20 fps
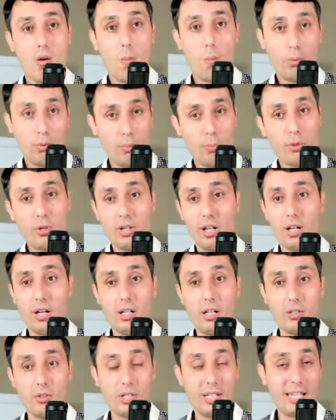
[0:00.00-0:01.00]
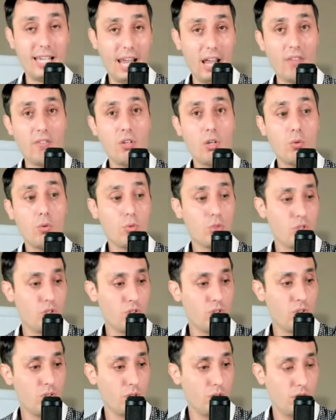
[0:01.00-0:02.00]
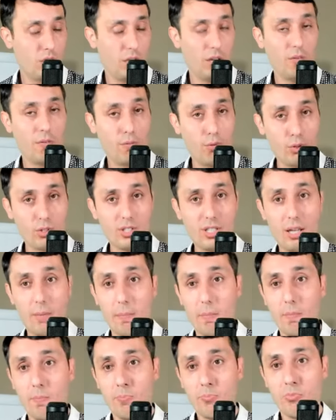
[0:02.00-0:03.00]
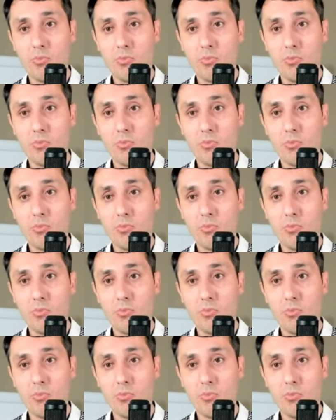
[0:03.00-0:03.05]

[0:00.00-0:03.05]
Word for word: blueprint i already gave you which is the four step